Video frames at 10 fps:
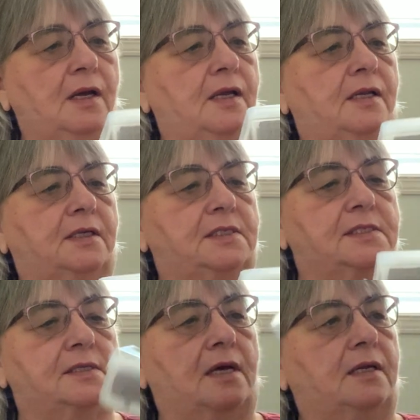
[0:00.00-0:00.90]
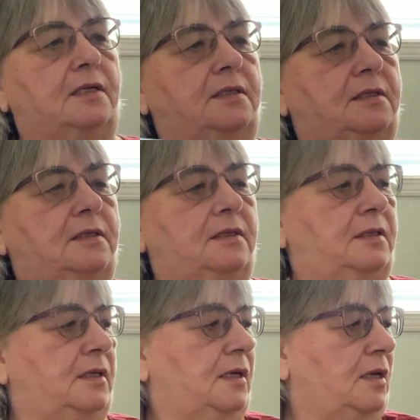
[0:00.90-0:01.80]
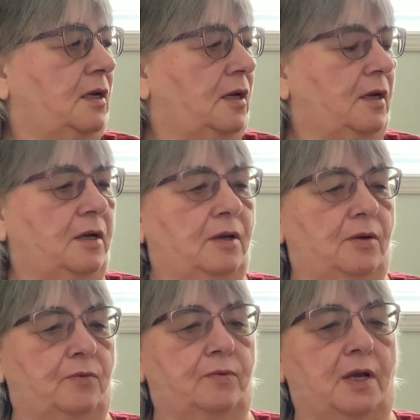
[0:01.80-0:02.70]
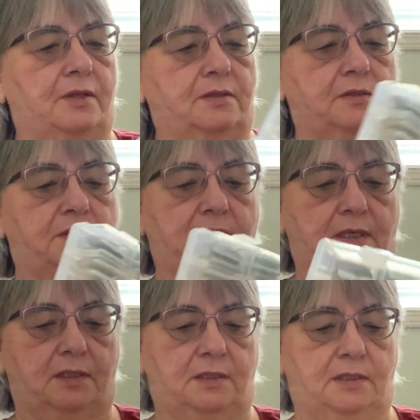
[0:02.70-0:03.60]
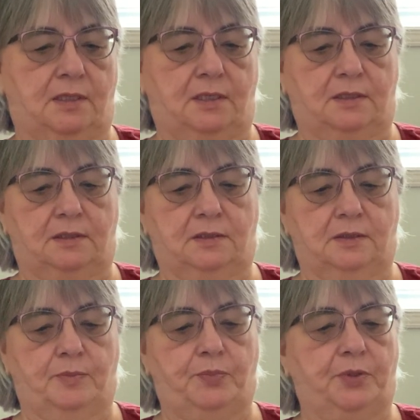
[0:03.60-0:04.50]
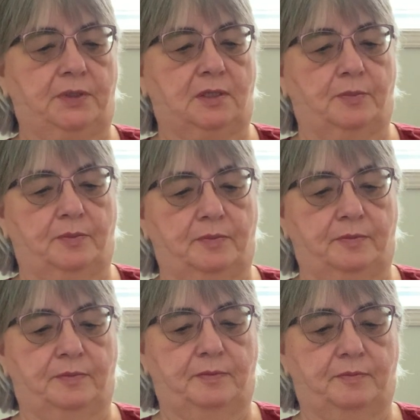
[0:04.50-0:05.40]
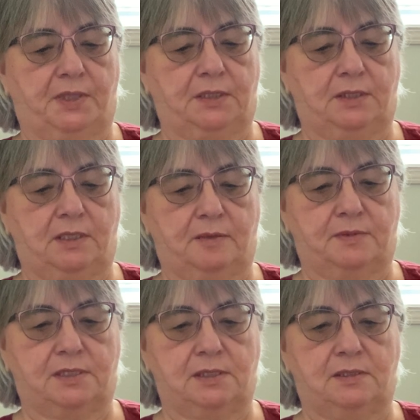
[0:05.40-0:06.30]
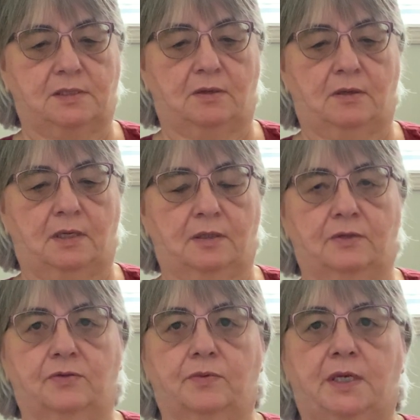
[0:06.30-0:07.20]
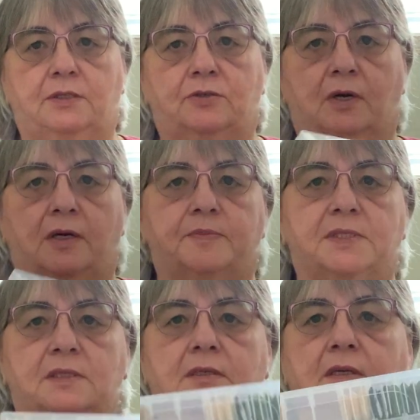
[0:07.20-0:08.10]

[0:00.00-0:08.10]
And I decided rather than put my DMCs on thread drops,